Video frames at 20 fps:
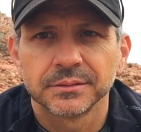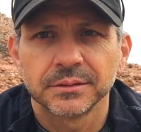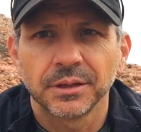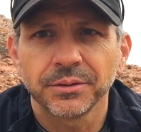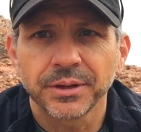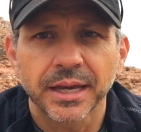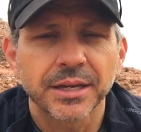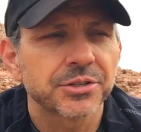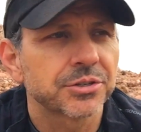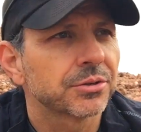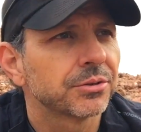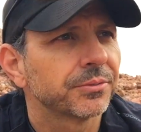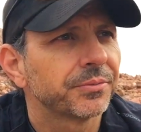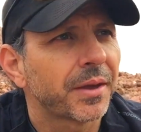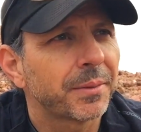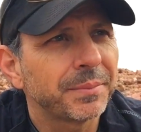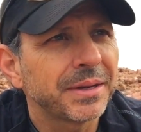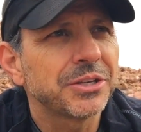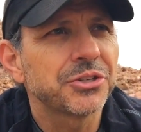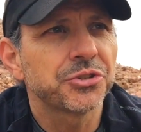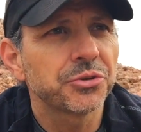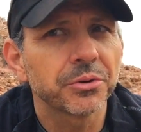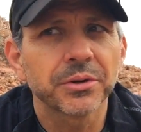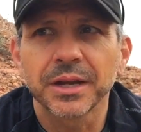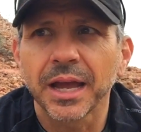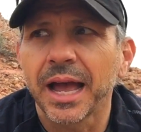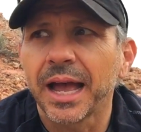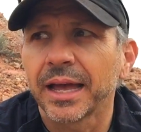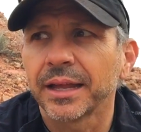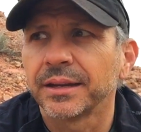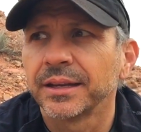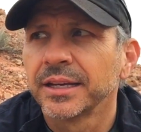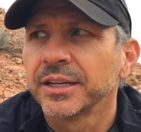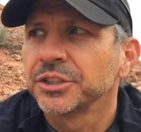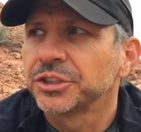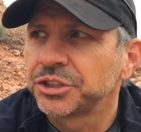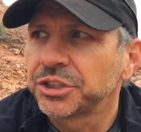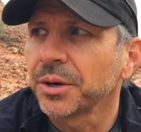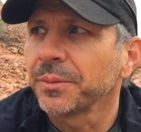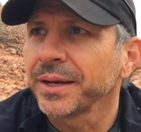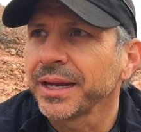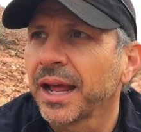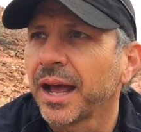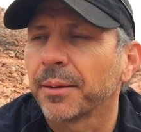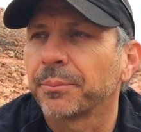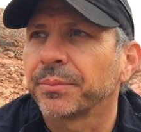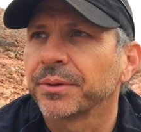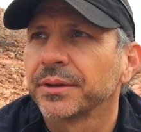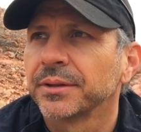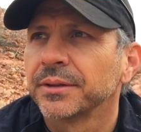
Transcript: Okay, so that means you're God showing up.